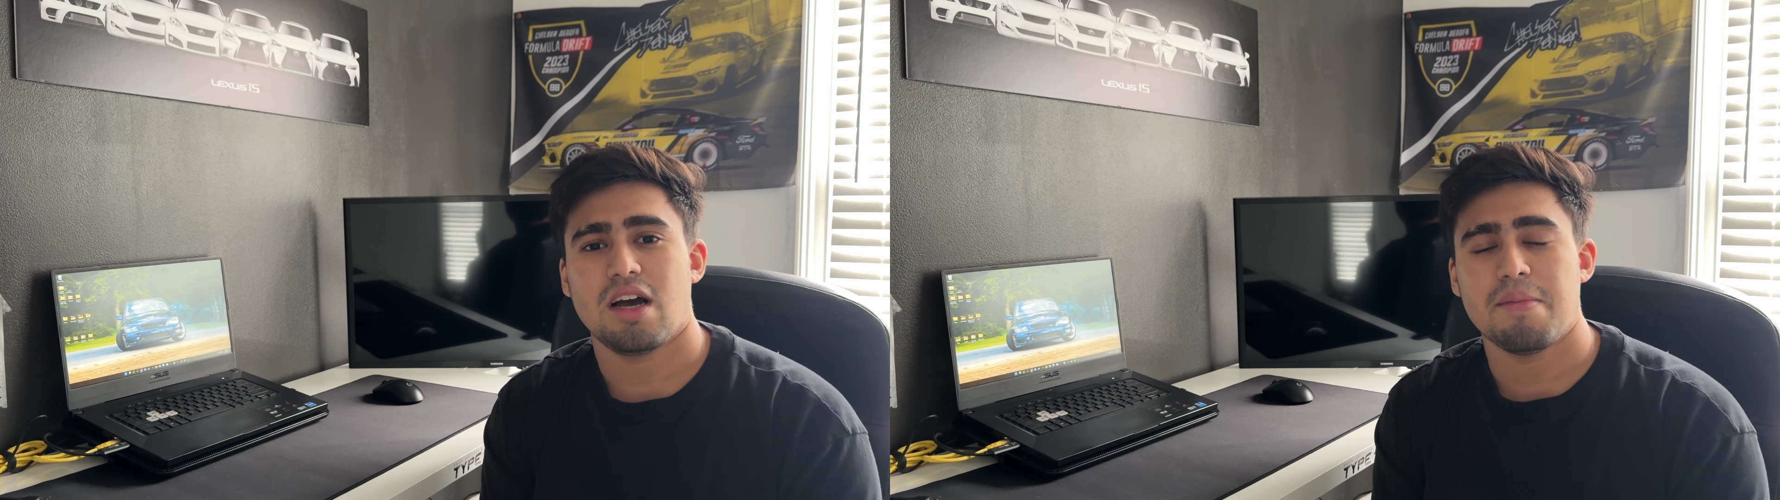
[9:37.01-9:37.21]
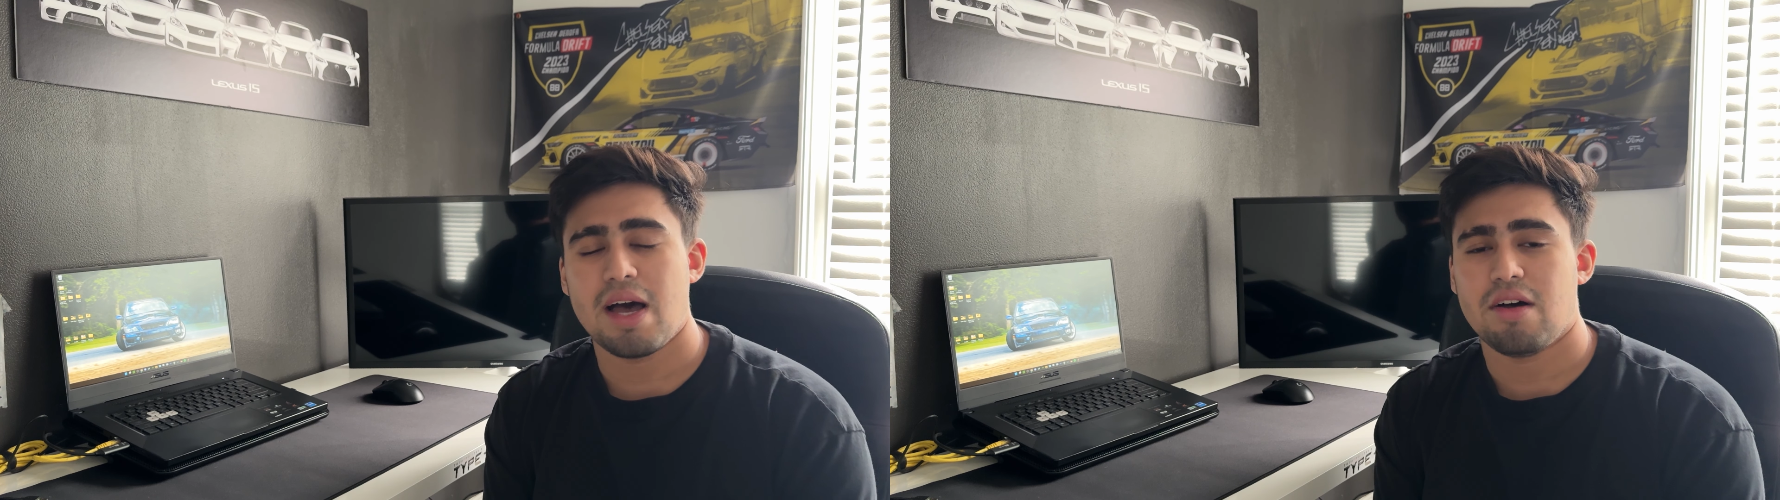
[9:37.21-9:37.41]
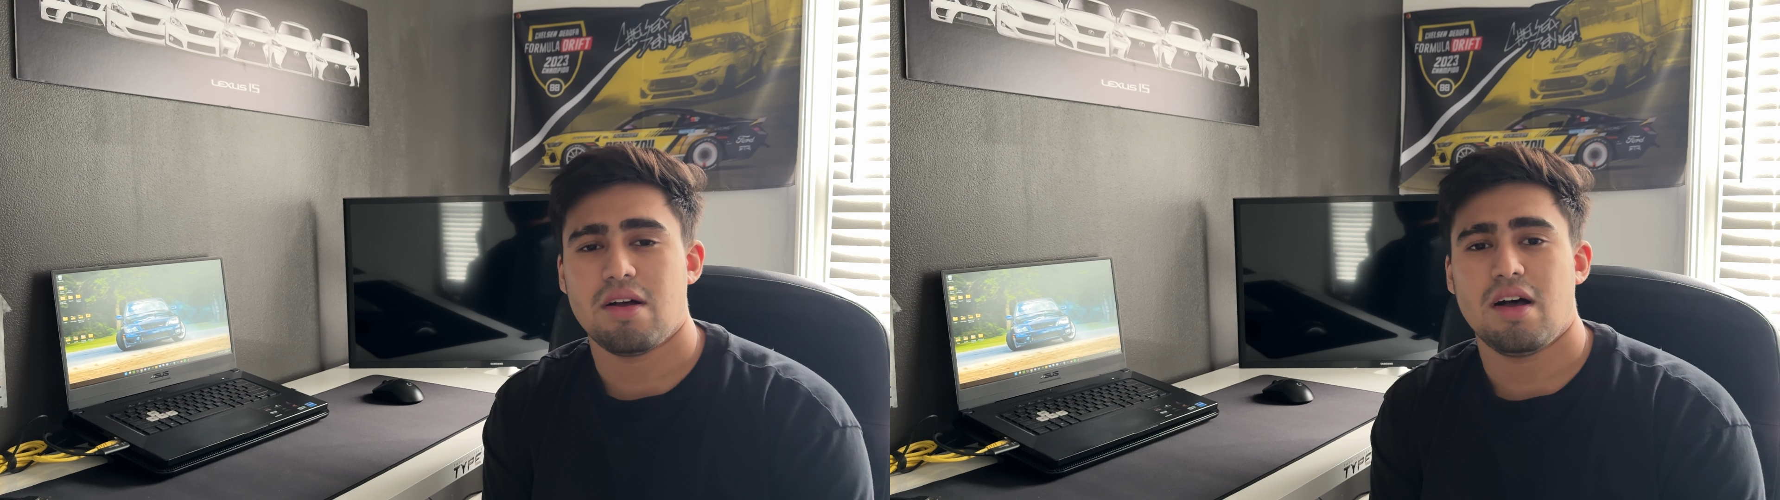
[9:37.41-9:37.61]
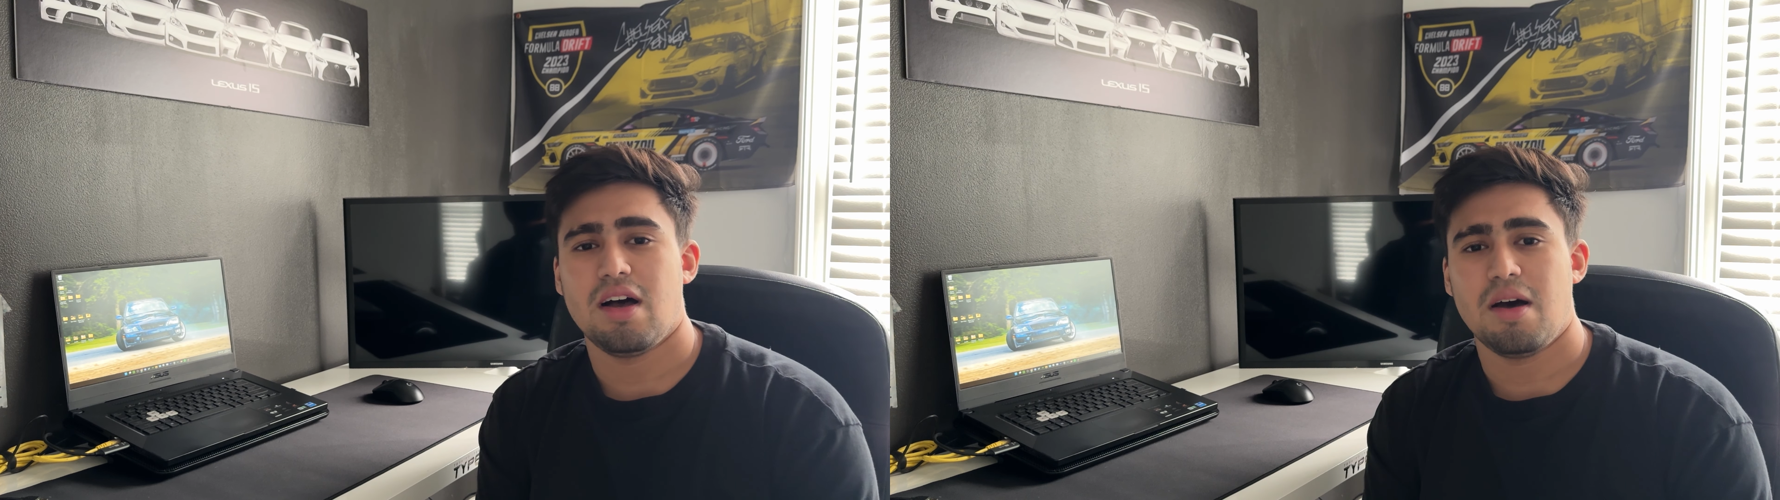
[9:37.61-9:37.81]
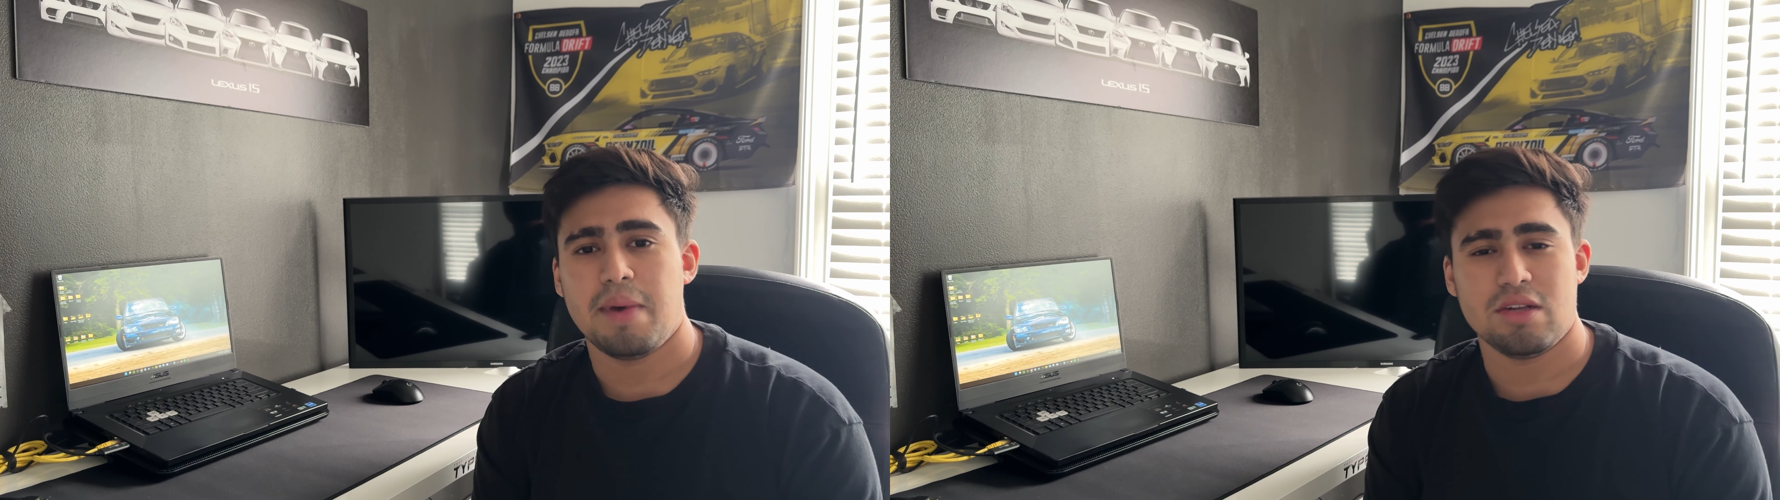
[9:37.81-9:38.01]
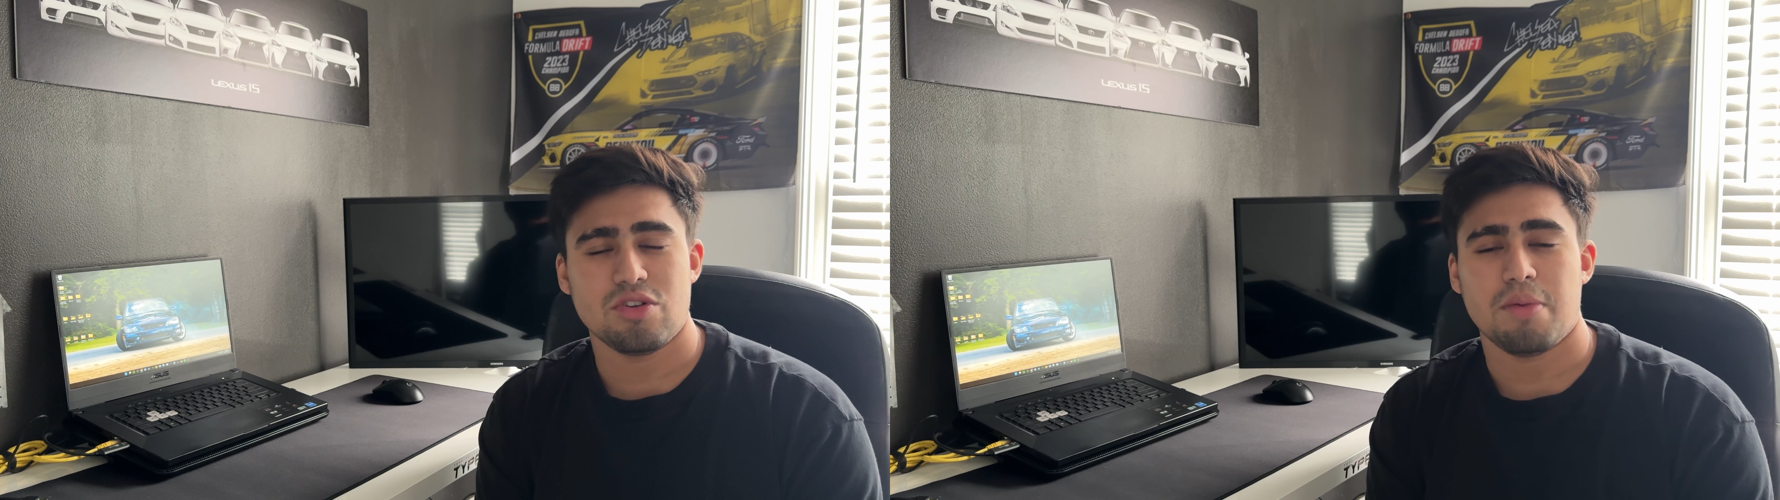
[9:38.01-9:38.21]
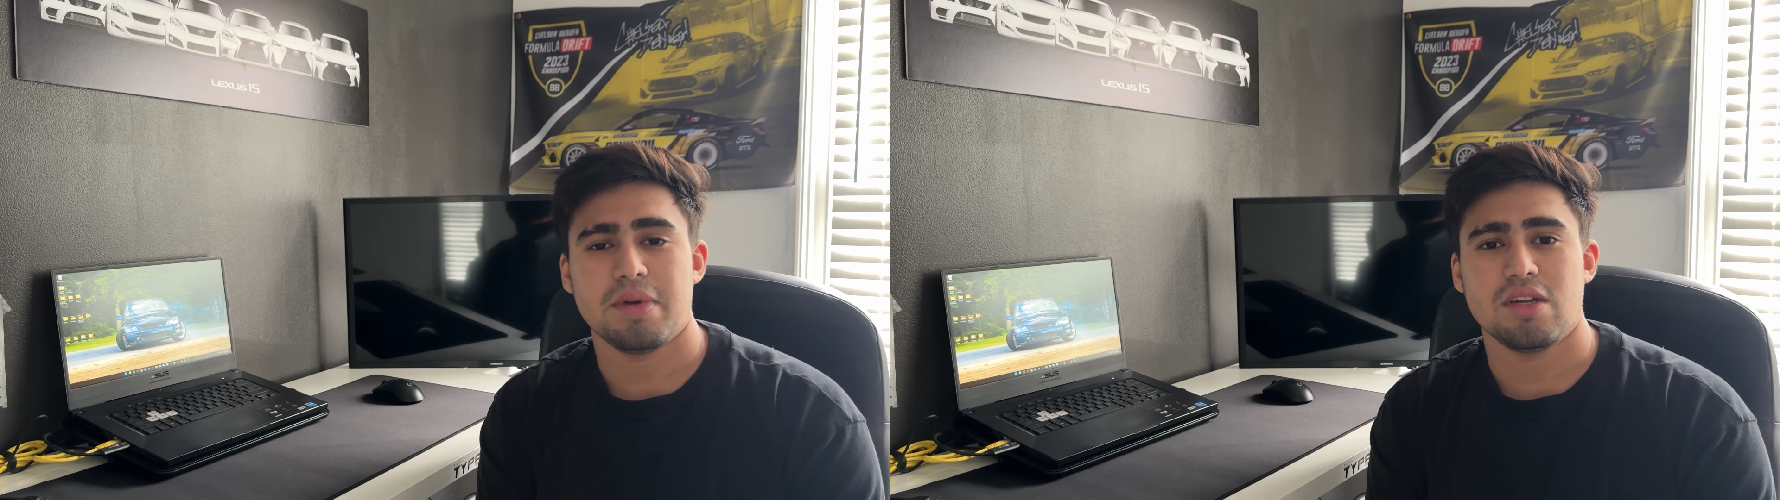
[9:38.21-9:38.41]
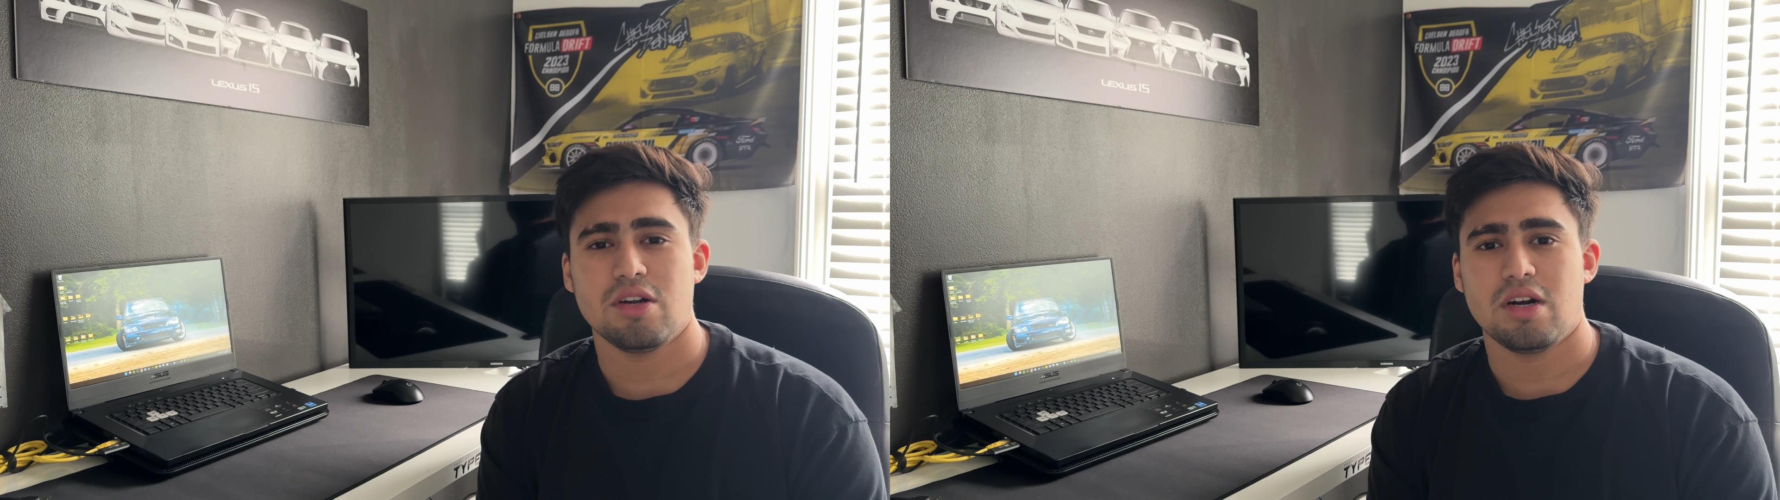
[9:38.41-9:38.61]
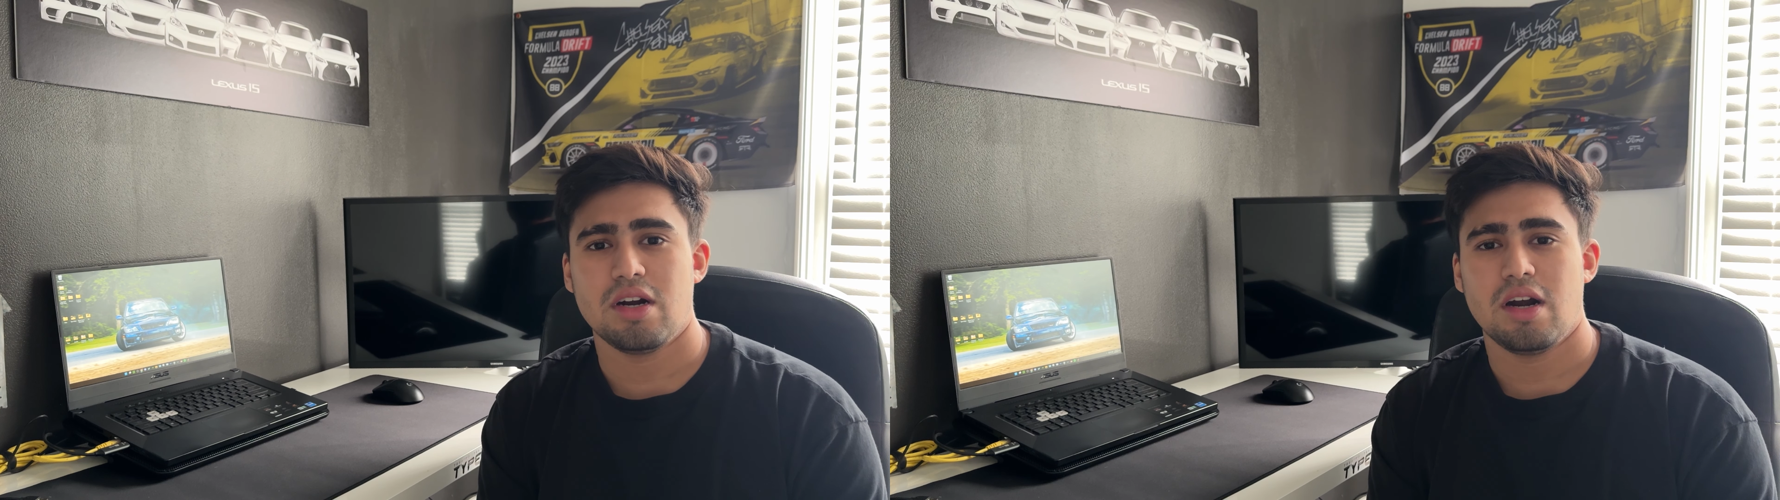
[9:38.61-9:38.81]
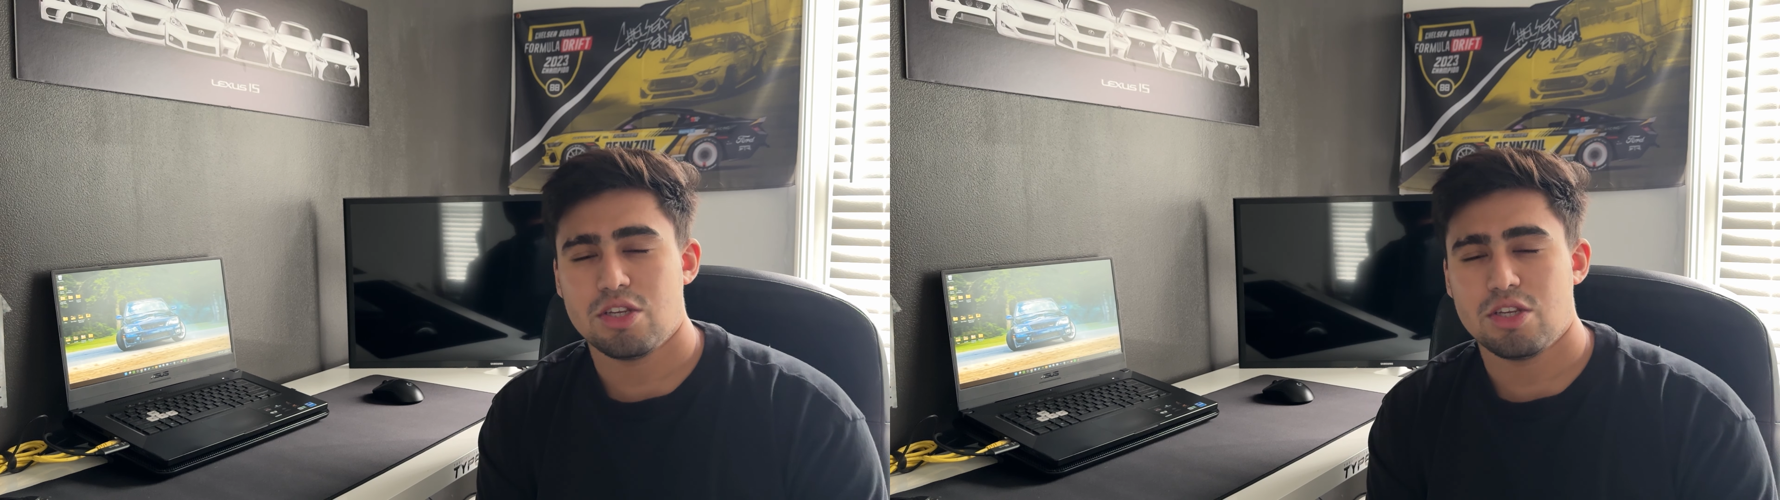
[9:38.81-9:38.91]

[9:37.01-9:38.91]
about manual swapping your